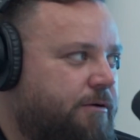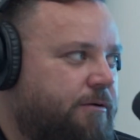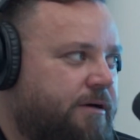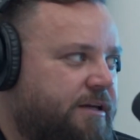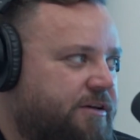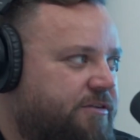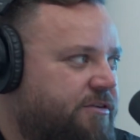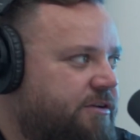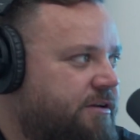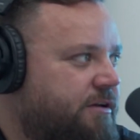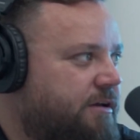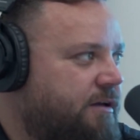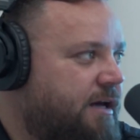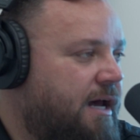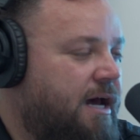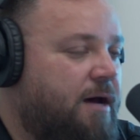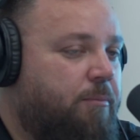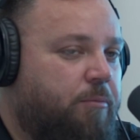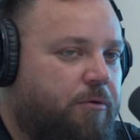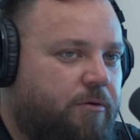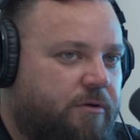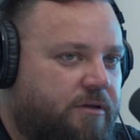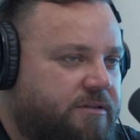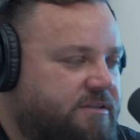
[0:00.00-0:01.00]
go into
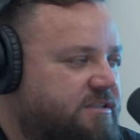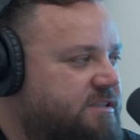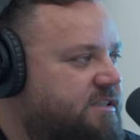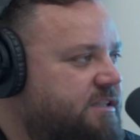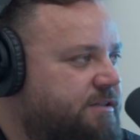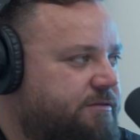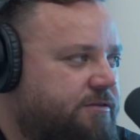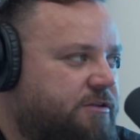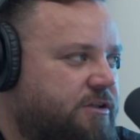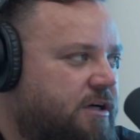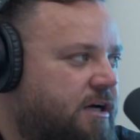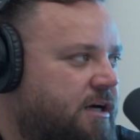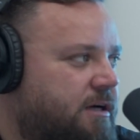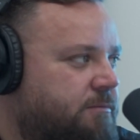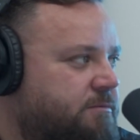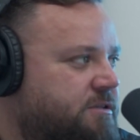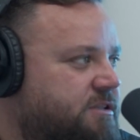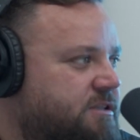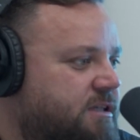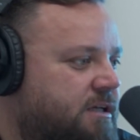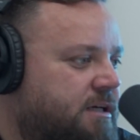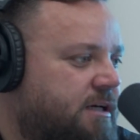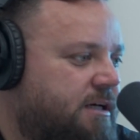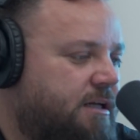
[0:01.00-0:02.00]
Apple and Steve
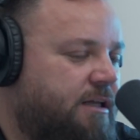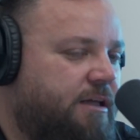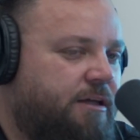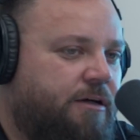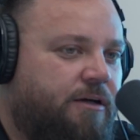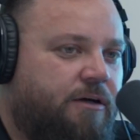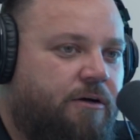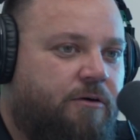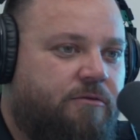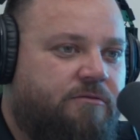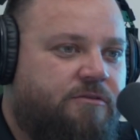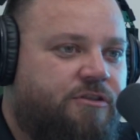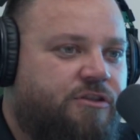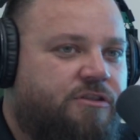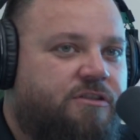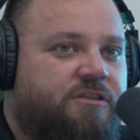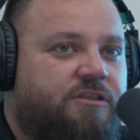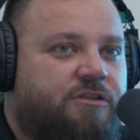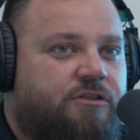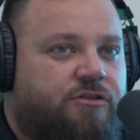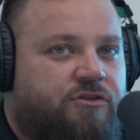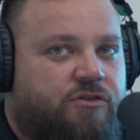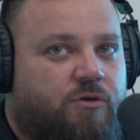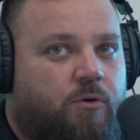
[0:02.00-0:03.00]
Jobs,
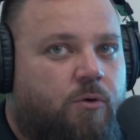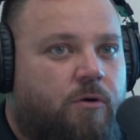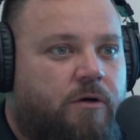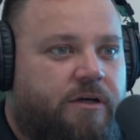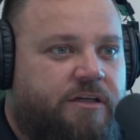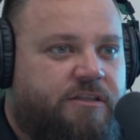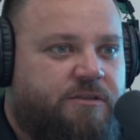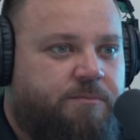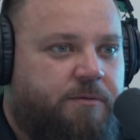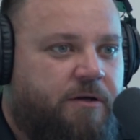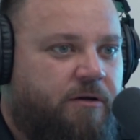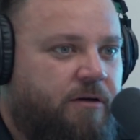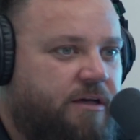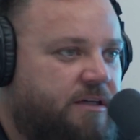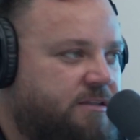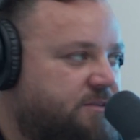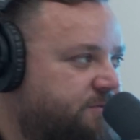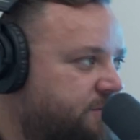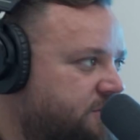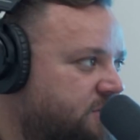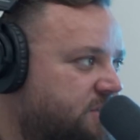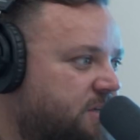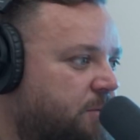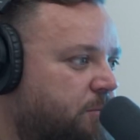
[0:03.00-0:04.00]
just this store
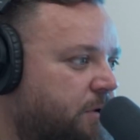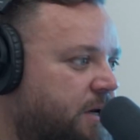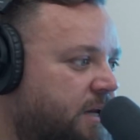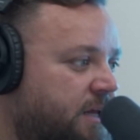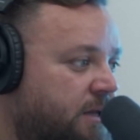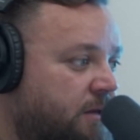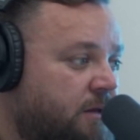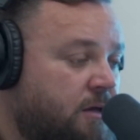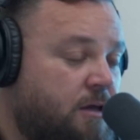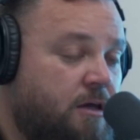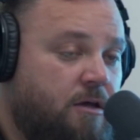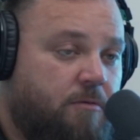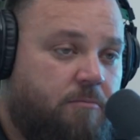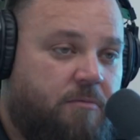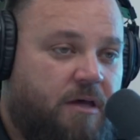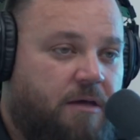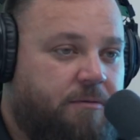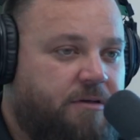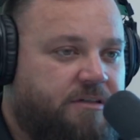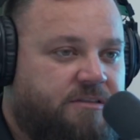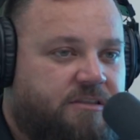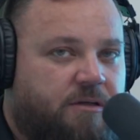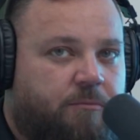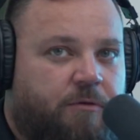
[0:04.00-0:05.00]
experience for somebody
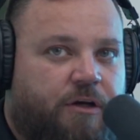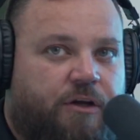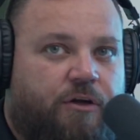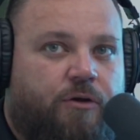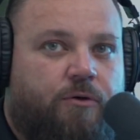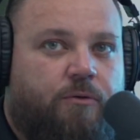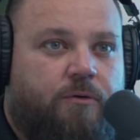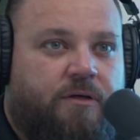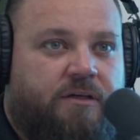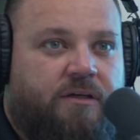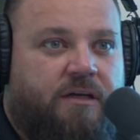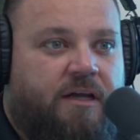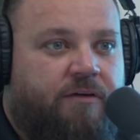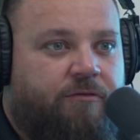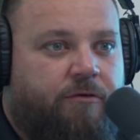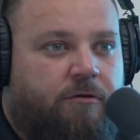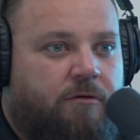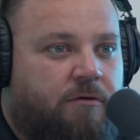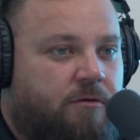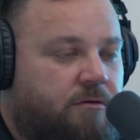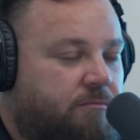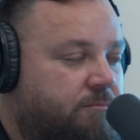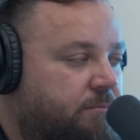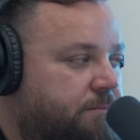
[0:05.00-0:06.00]
who had
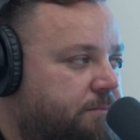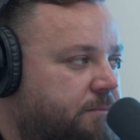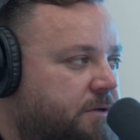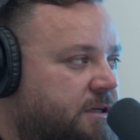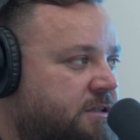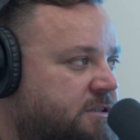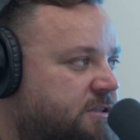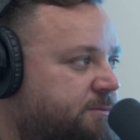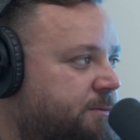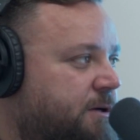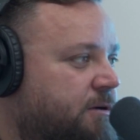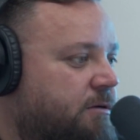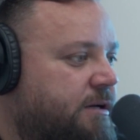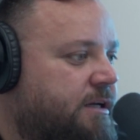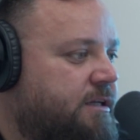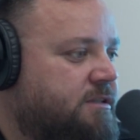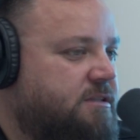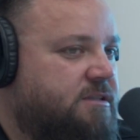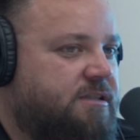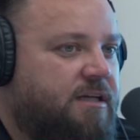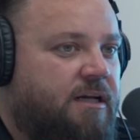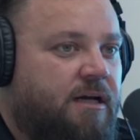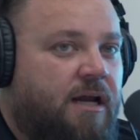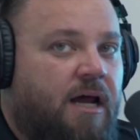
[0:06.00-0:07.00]
never
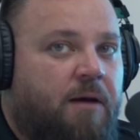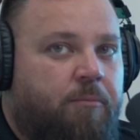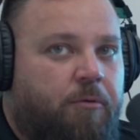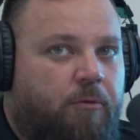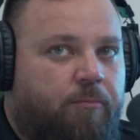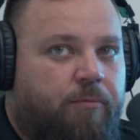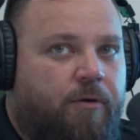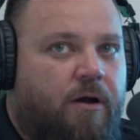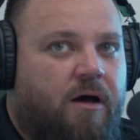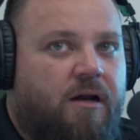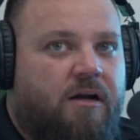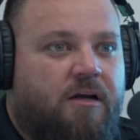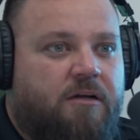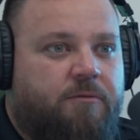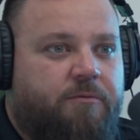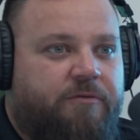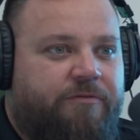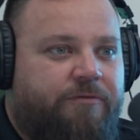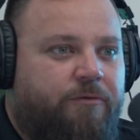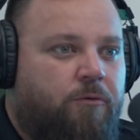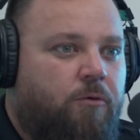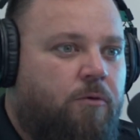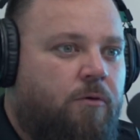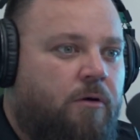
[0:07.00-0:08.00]
experienced an Apple
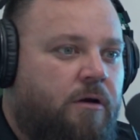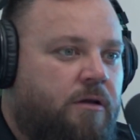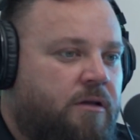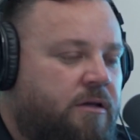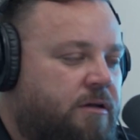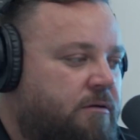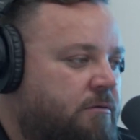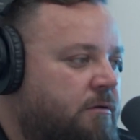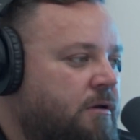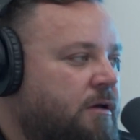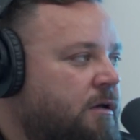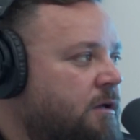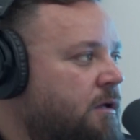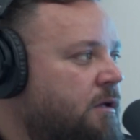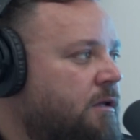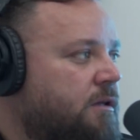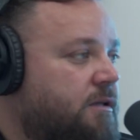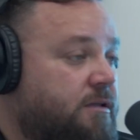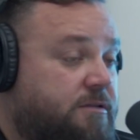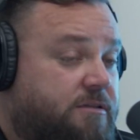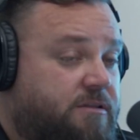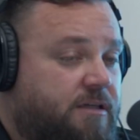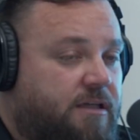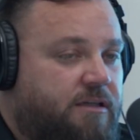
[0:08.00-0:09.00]
product before, and
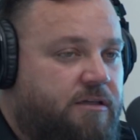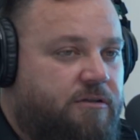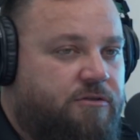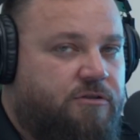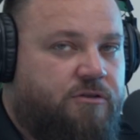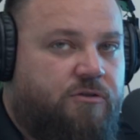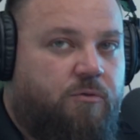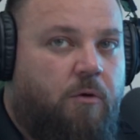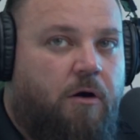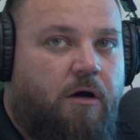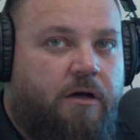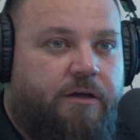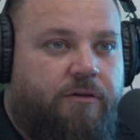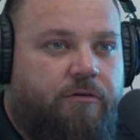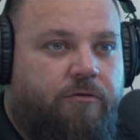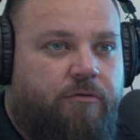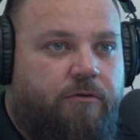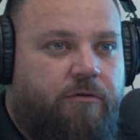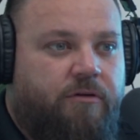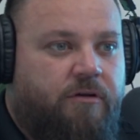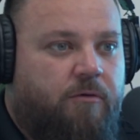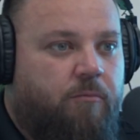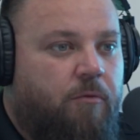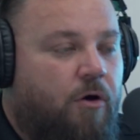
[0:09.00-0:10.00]
let's say they're just
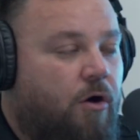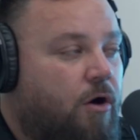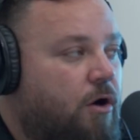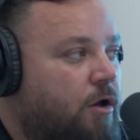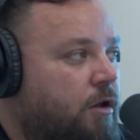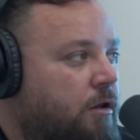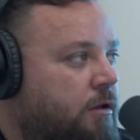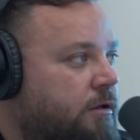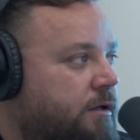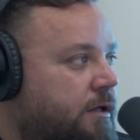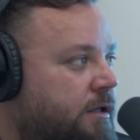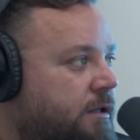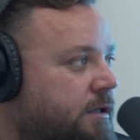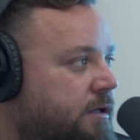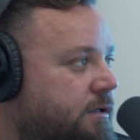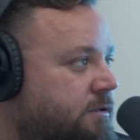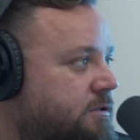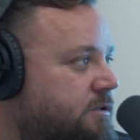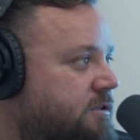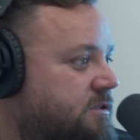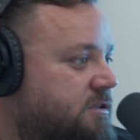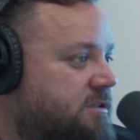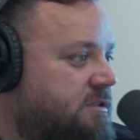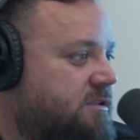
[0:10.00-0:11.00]
walking through their mall and
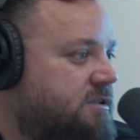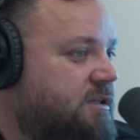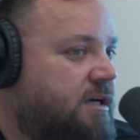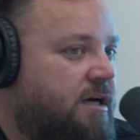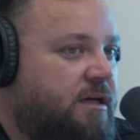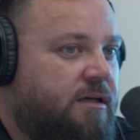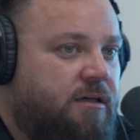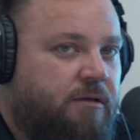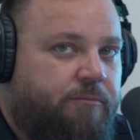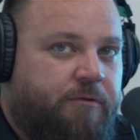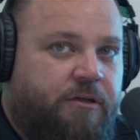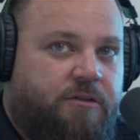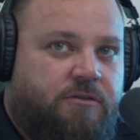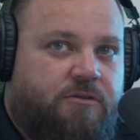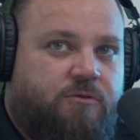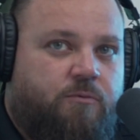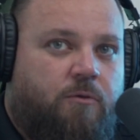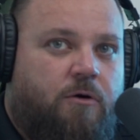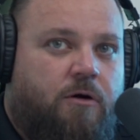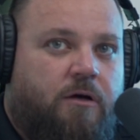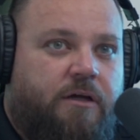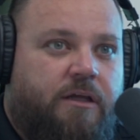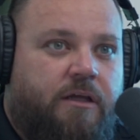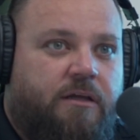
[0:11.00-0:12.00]
they just decide, let me
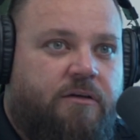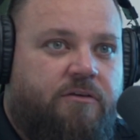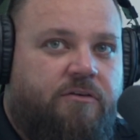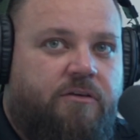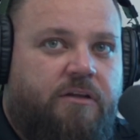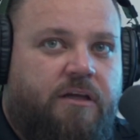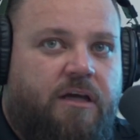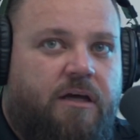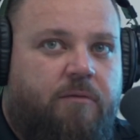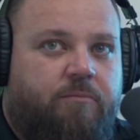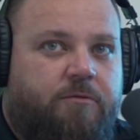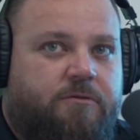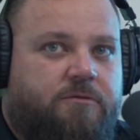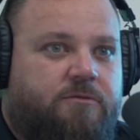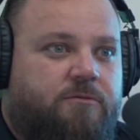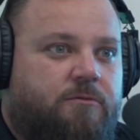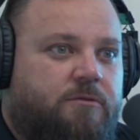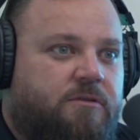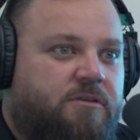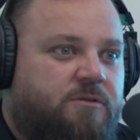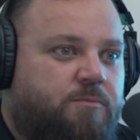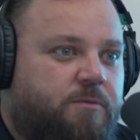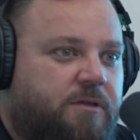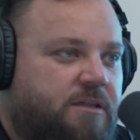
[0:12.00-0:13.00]
just walk into the Apple
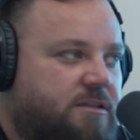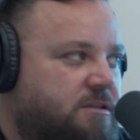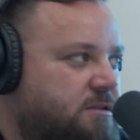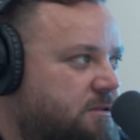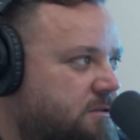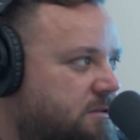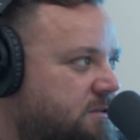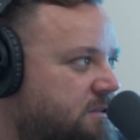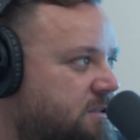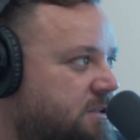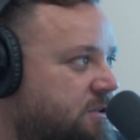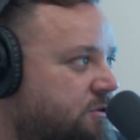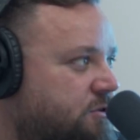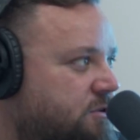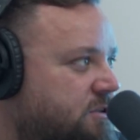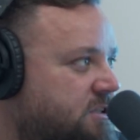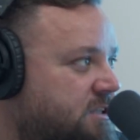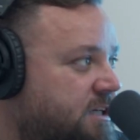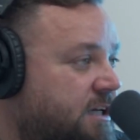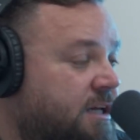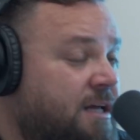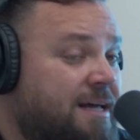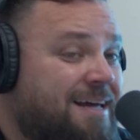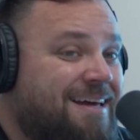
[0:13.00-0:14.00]
store. This place looks
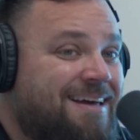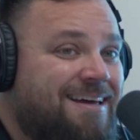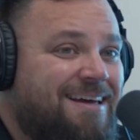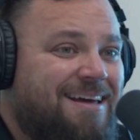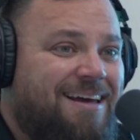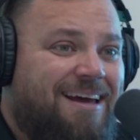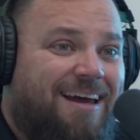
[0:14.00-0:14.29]
interesting.